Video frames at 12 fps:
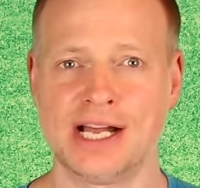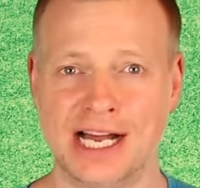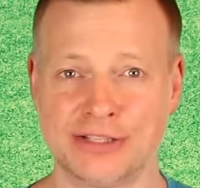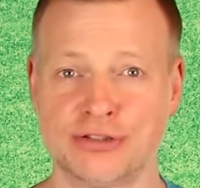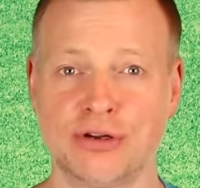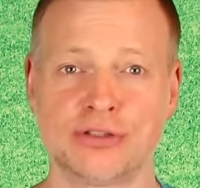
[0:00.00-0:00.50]

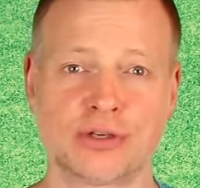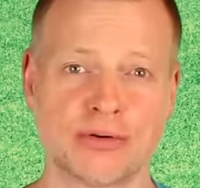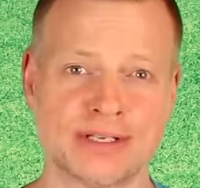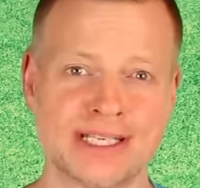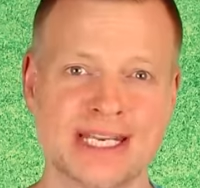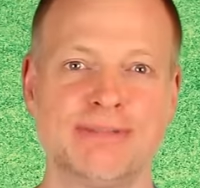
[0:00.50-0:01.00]
I do not go
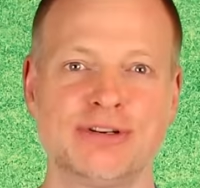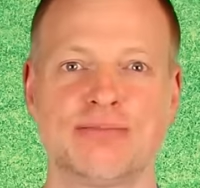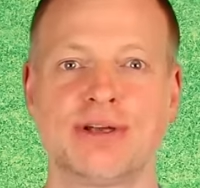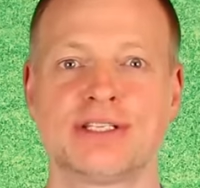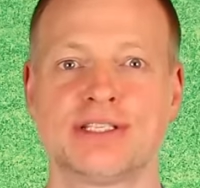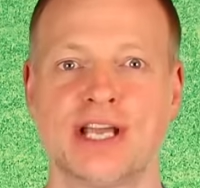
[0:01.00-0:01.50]
deep into
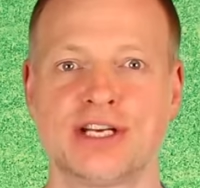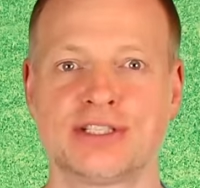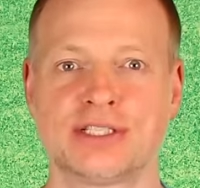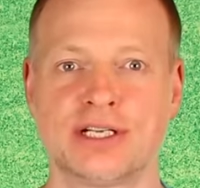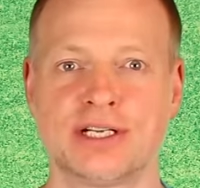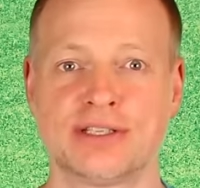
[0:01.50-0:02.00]
presentation
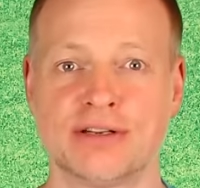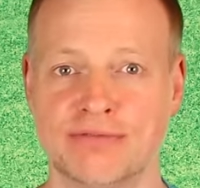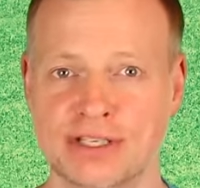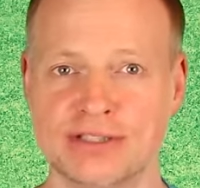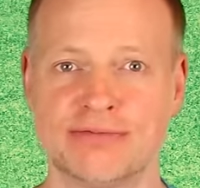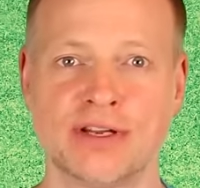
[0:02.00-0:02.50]
skills in
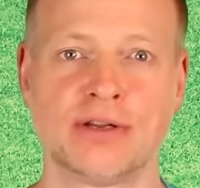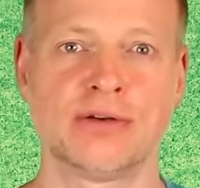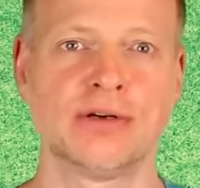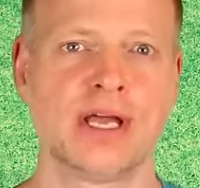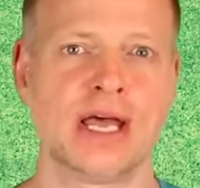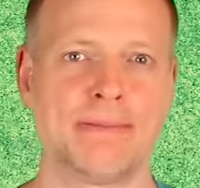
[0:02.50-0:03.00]
this
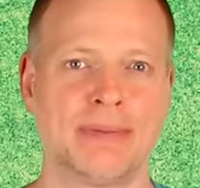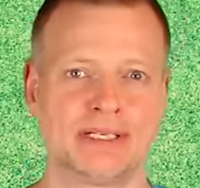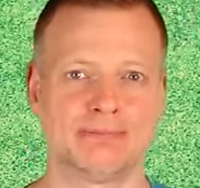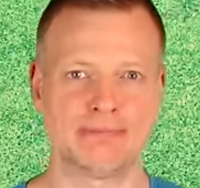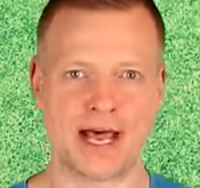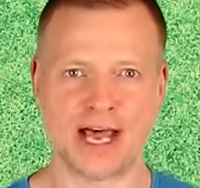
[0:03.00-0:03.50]
video, but
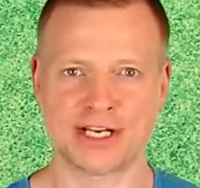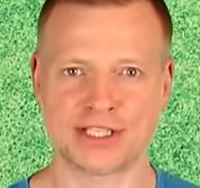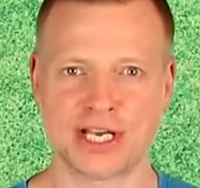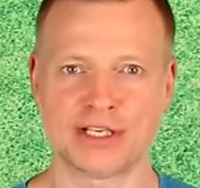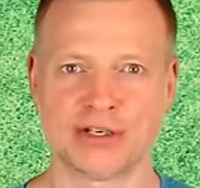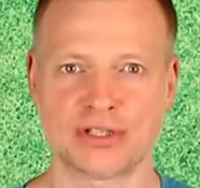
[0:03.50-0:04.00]
a bar
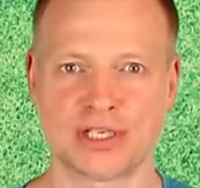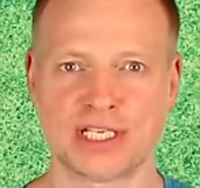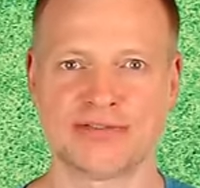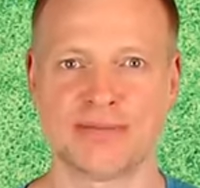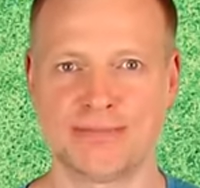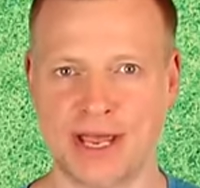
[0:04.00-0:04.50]
chart usually
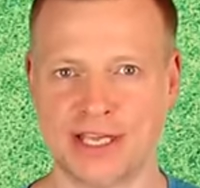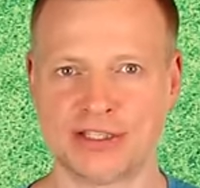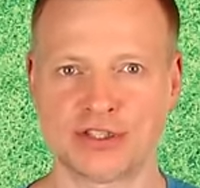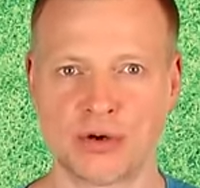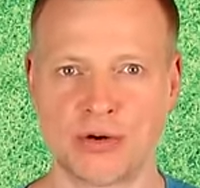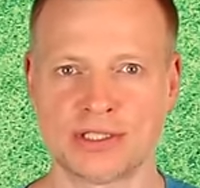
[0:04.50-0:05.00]
is the
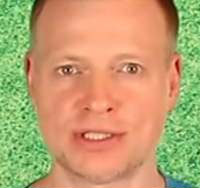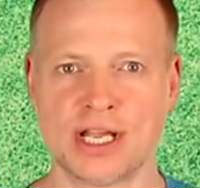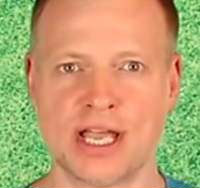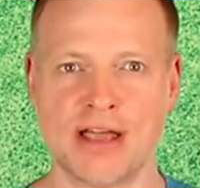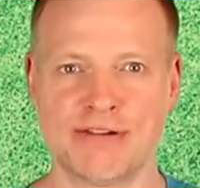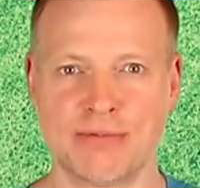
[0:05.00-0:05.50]
best choice
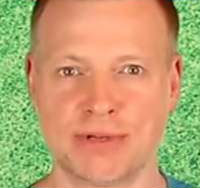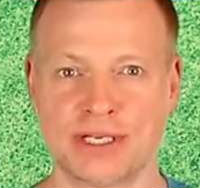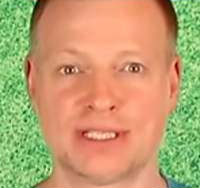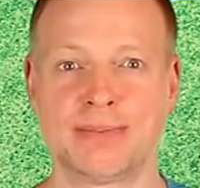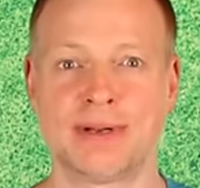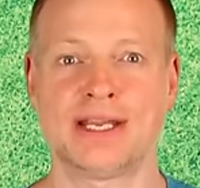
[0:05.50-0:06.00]
if you want to
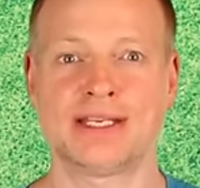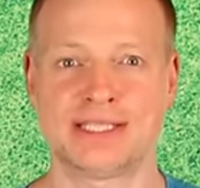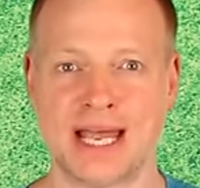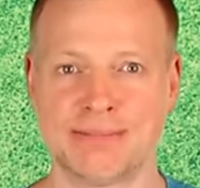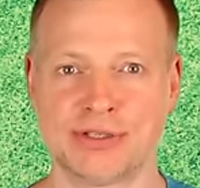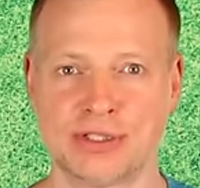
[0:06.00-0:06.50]
display
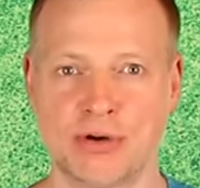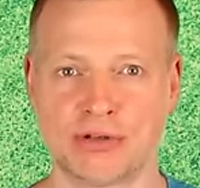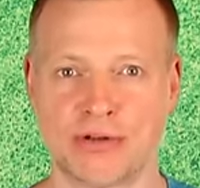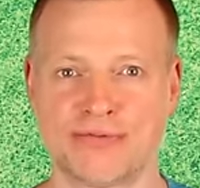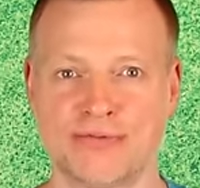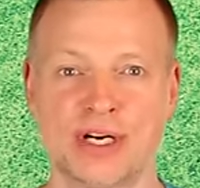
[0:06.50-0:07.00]
some sort
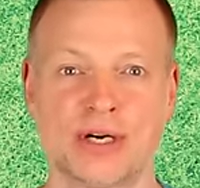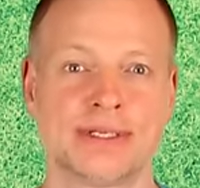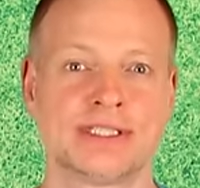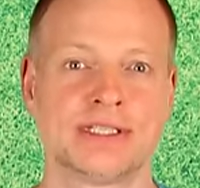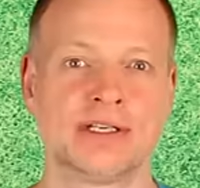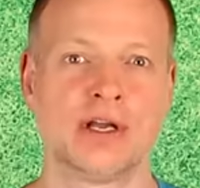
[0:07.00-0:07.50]
of
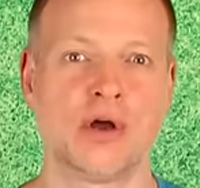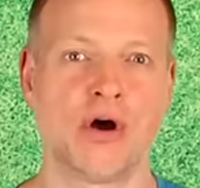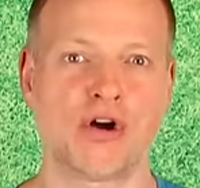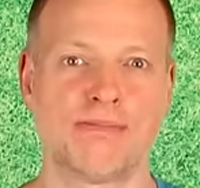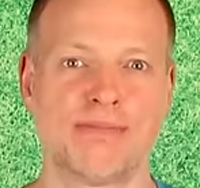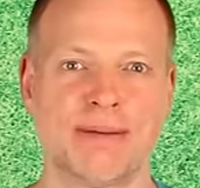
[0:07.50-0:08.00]
frequency
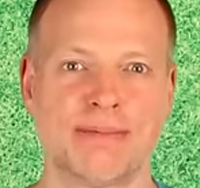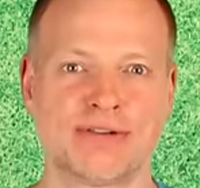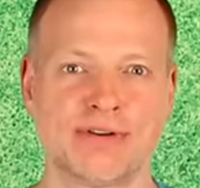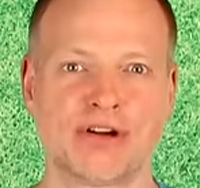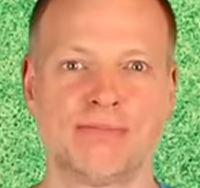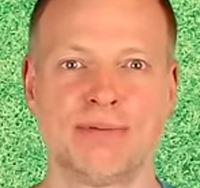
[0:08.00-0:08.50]
or compare
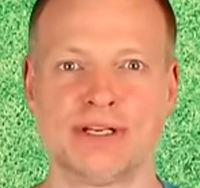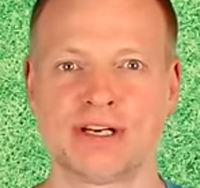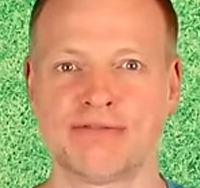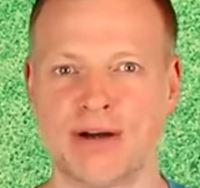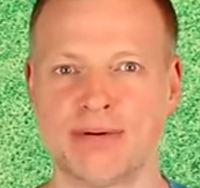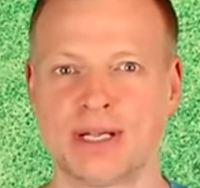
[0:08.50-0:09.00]
between competing
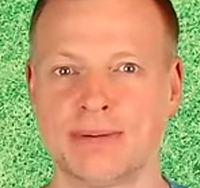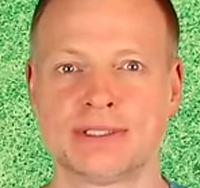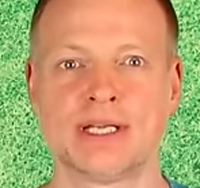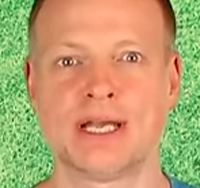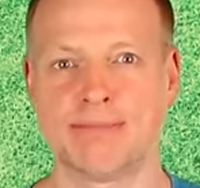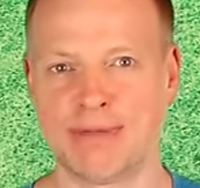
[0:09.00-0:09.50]

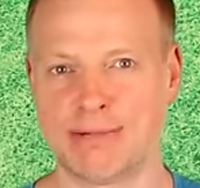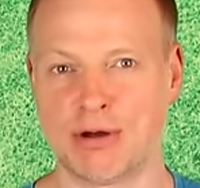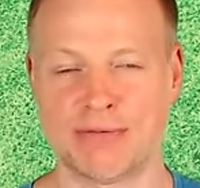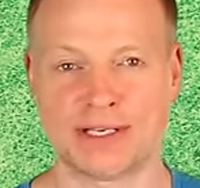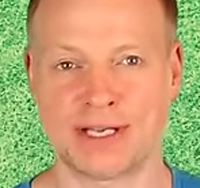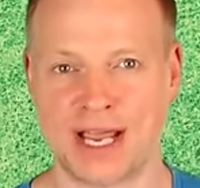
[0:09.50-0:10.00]
variables, maybe
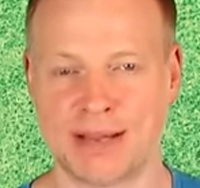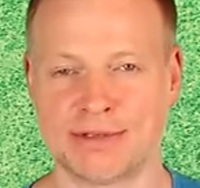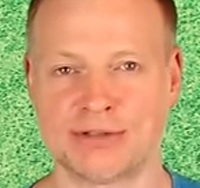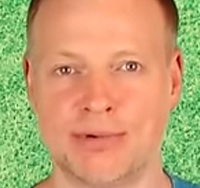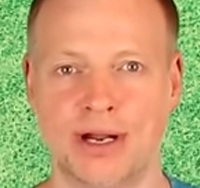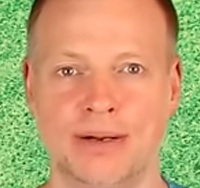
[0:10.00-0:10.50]
over time
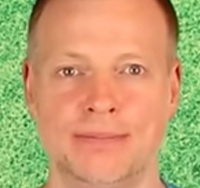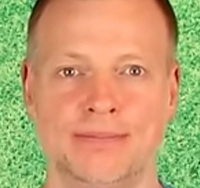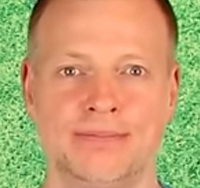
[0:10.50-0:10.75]
as well.